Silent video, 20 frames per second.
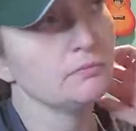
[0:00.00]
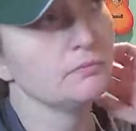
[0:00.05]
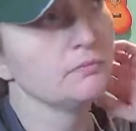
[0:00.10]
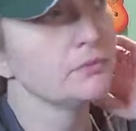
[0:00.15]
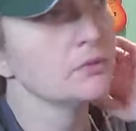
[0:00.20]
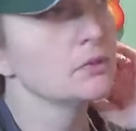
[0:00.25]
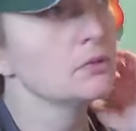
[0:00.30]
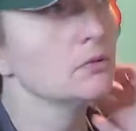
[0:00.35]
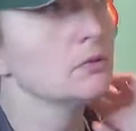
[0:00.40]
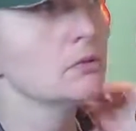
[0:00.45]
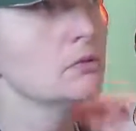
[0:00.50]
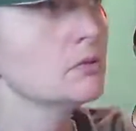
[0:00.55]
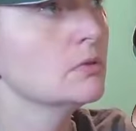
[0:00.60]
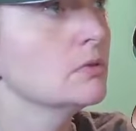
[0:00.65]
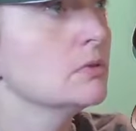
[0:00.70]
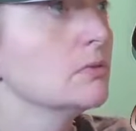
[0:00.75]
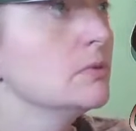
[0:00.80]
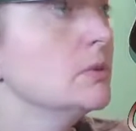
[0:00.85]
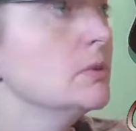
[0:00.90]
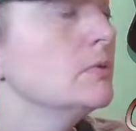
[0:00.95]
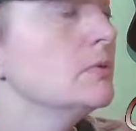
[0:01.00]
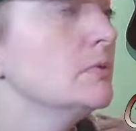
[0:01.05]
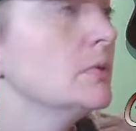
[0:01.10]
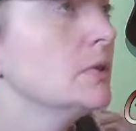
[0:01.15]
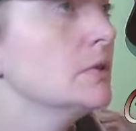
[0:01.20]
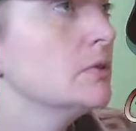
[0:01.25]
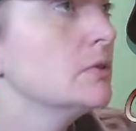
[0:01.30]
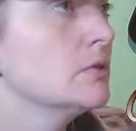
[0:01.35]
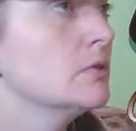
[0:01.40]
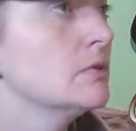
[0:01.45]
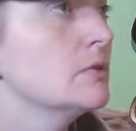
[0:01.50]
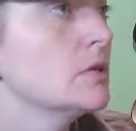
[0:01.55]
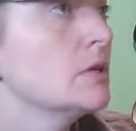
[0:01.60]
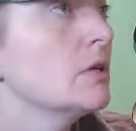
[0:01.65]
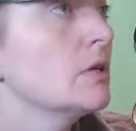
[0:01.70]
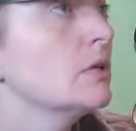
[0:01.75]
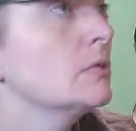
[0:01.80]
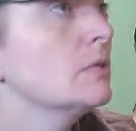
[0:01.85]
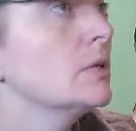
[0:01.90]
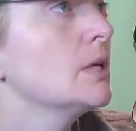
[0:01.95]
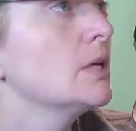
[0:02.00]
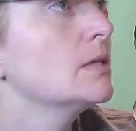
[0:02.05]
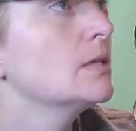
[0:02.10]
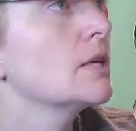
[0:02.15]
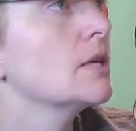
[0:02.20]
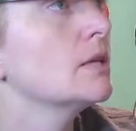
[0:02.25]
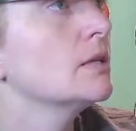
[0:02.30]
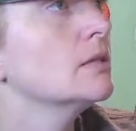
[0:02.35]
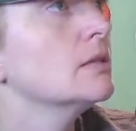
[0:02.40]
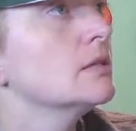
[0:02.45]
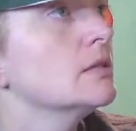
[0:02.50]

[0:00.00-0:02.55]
So those are a few features that OBS has.